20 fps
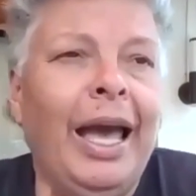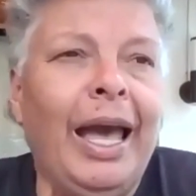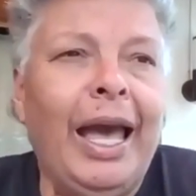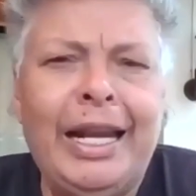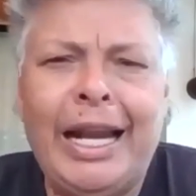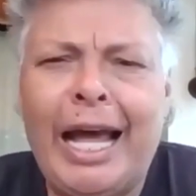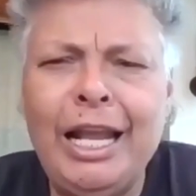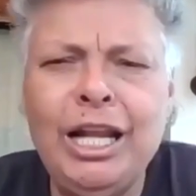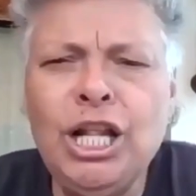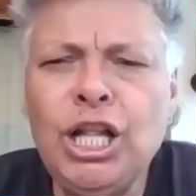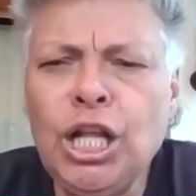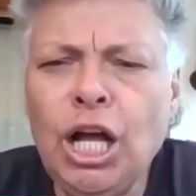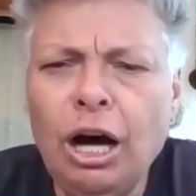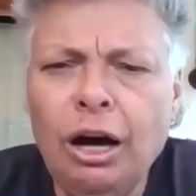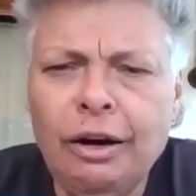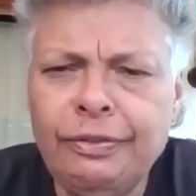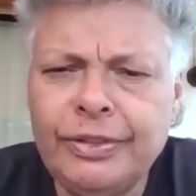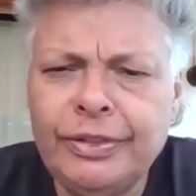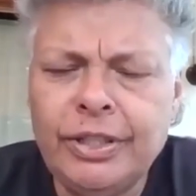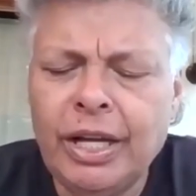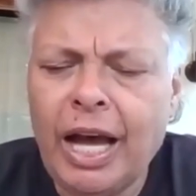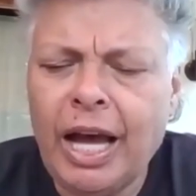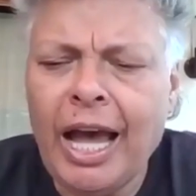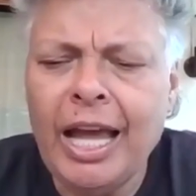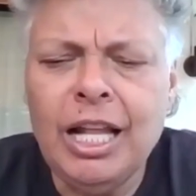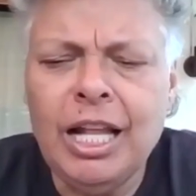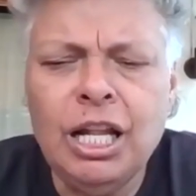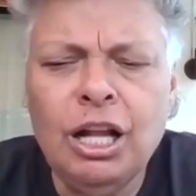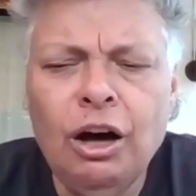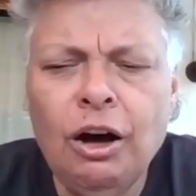And I
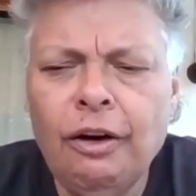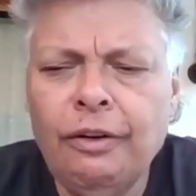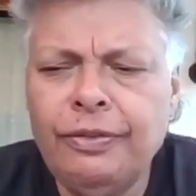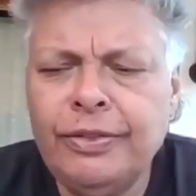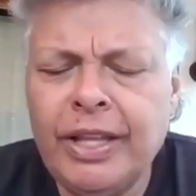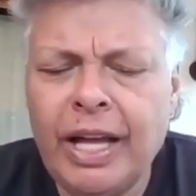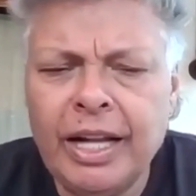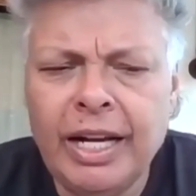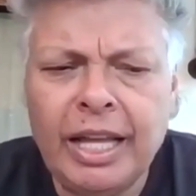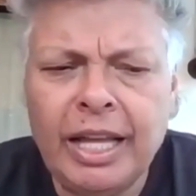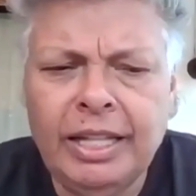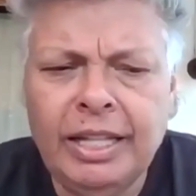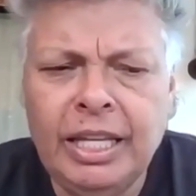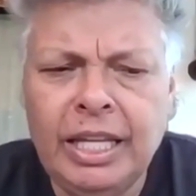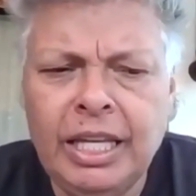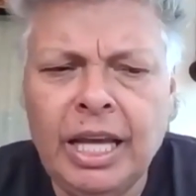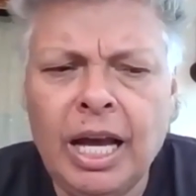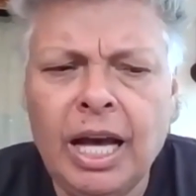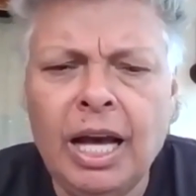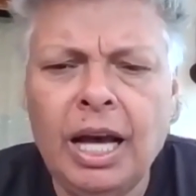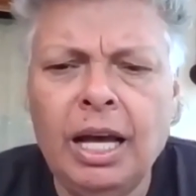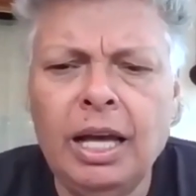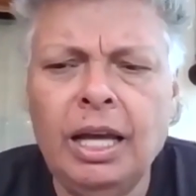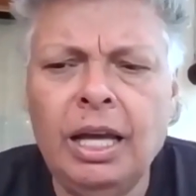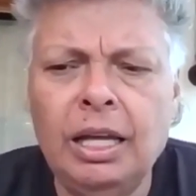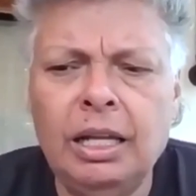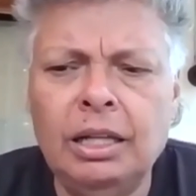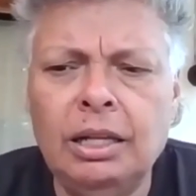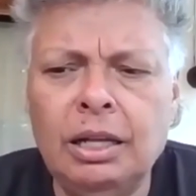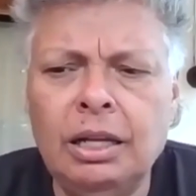loved that idea,
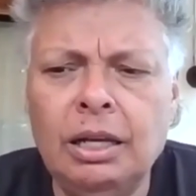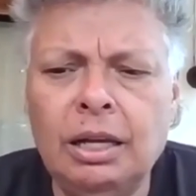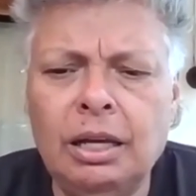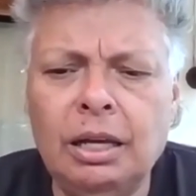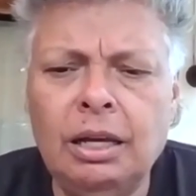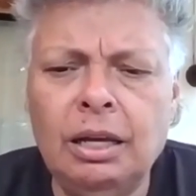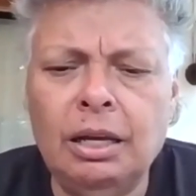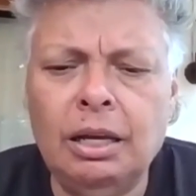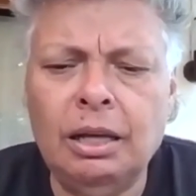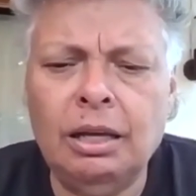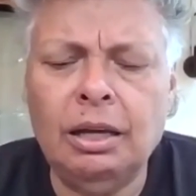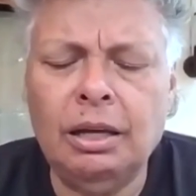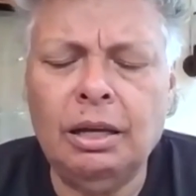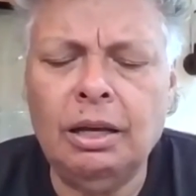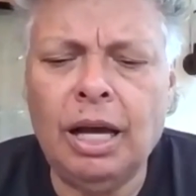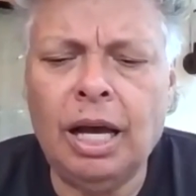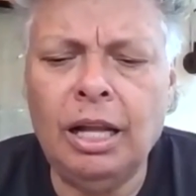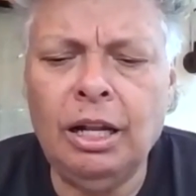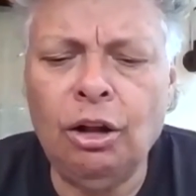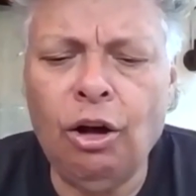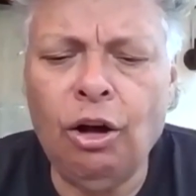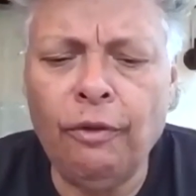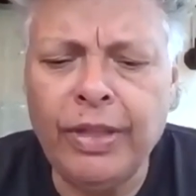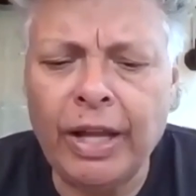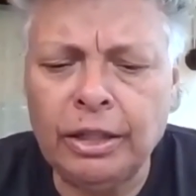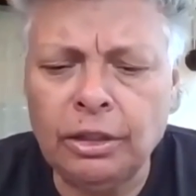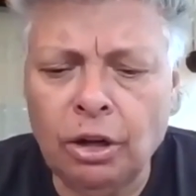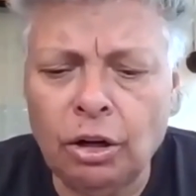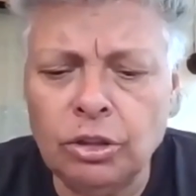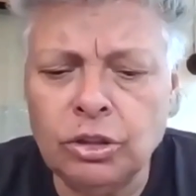and I love
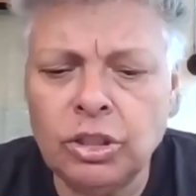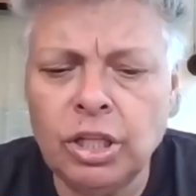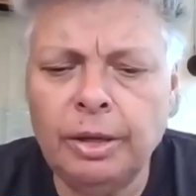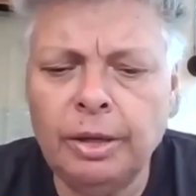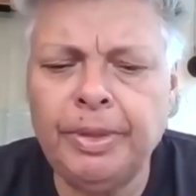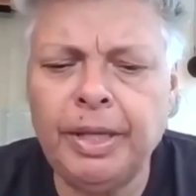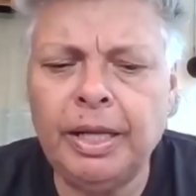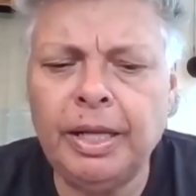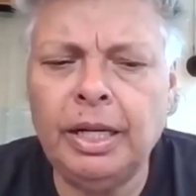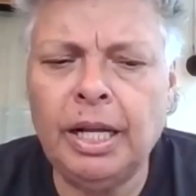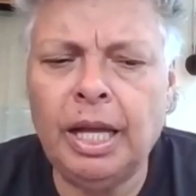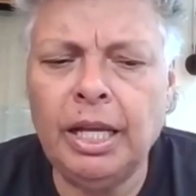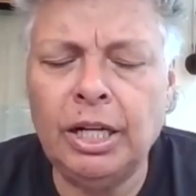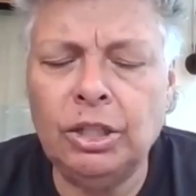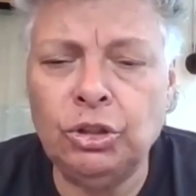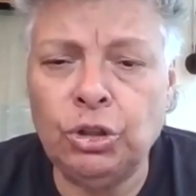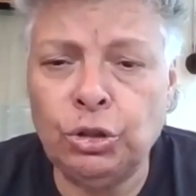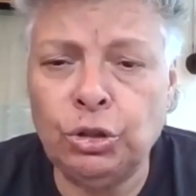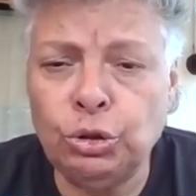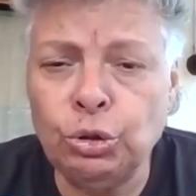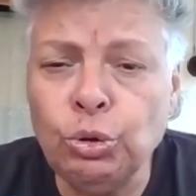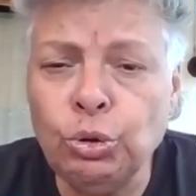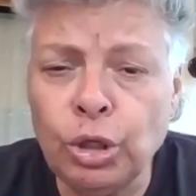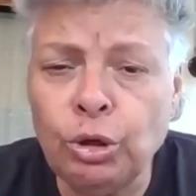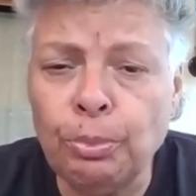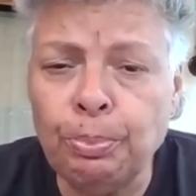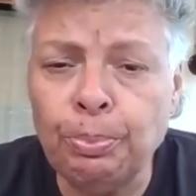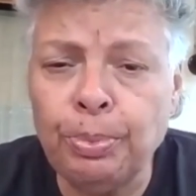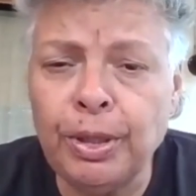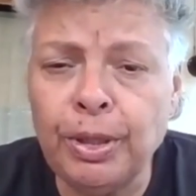that concept, and I understood it
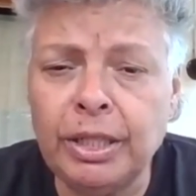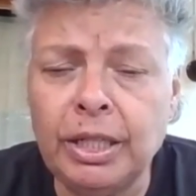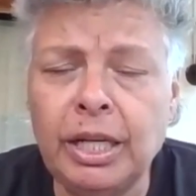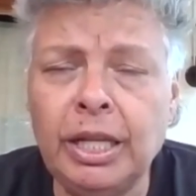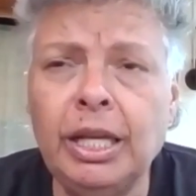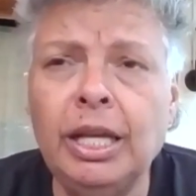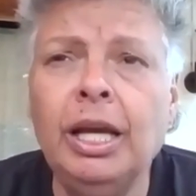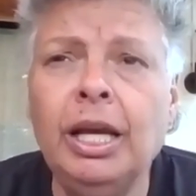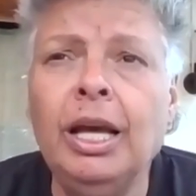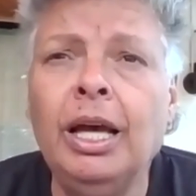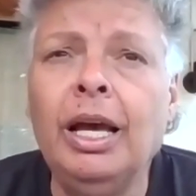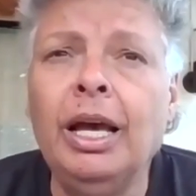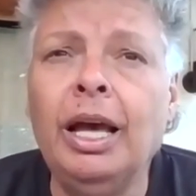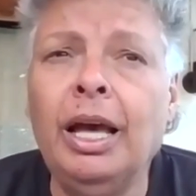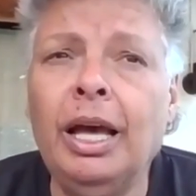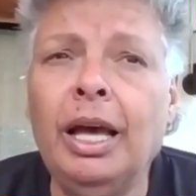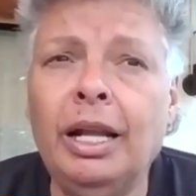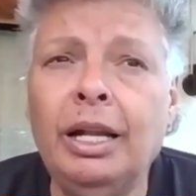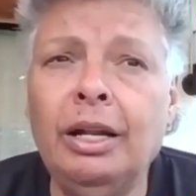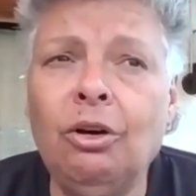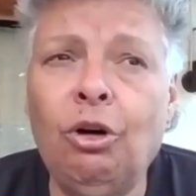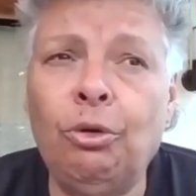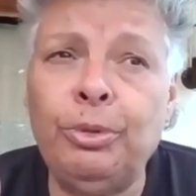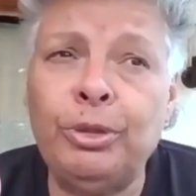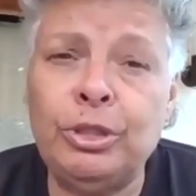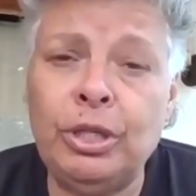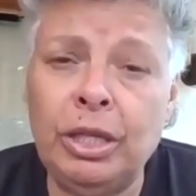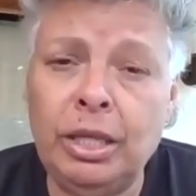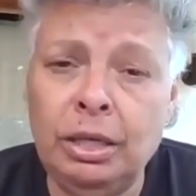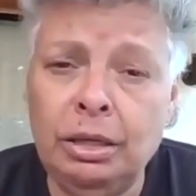completely. And
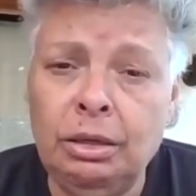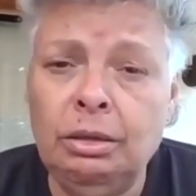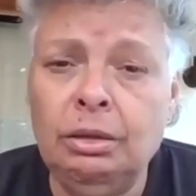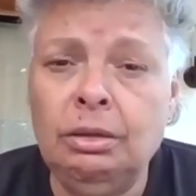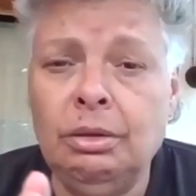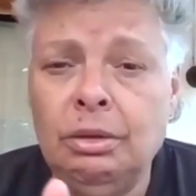obviously,